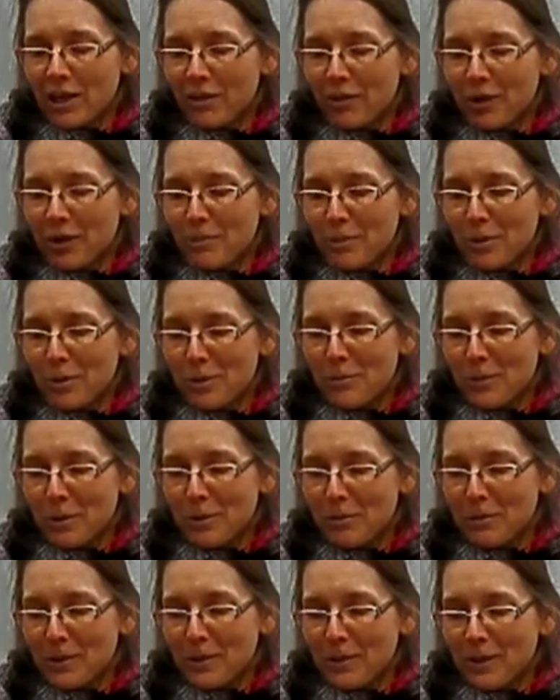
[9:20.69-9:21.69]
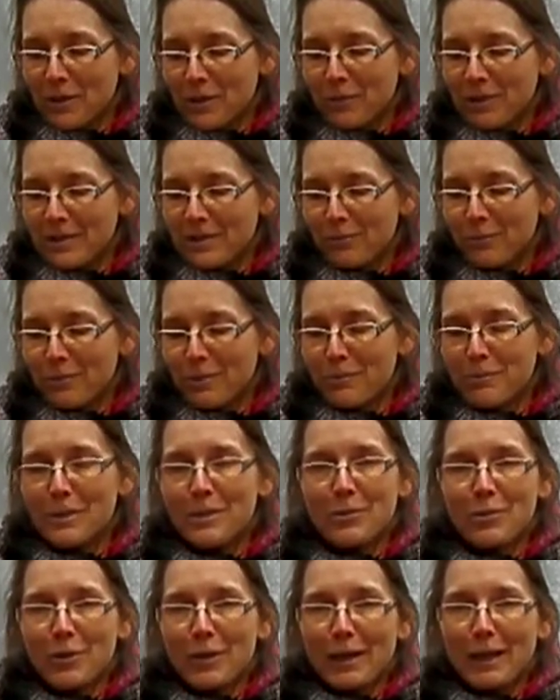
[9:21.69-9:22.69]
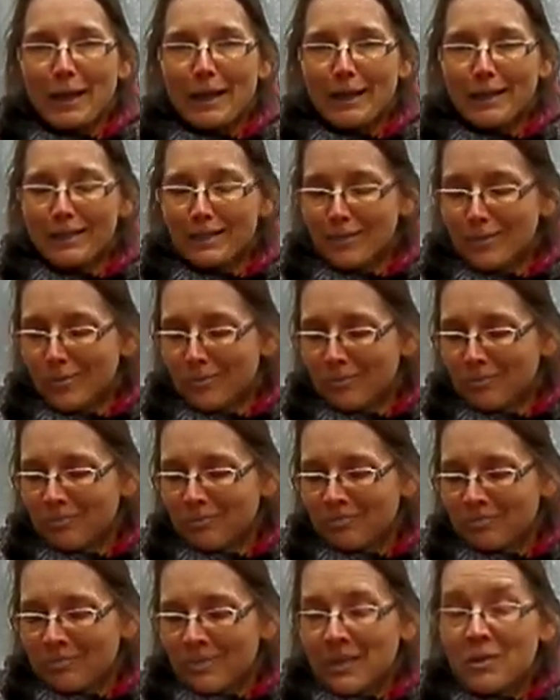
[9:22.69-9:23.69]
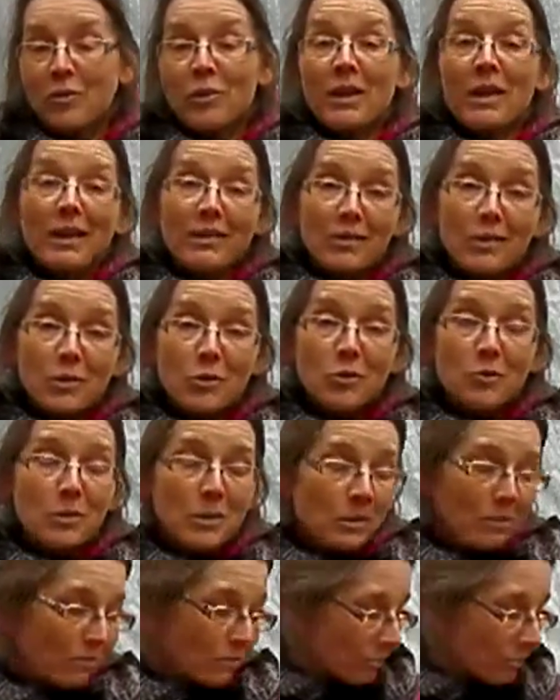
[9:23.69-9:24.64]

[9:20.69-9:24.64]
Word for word: cranberry pulp in there because we've been drinking it, drinking the juice.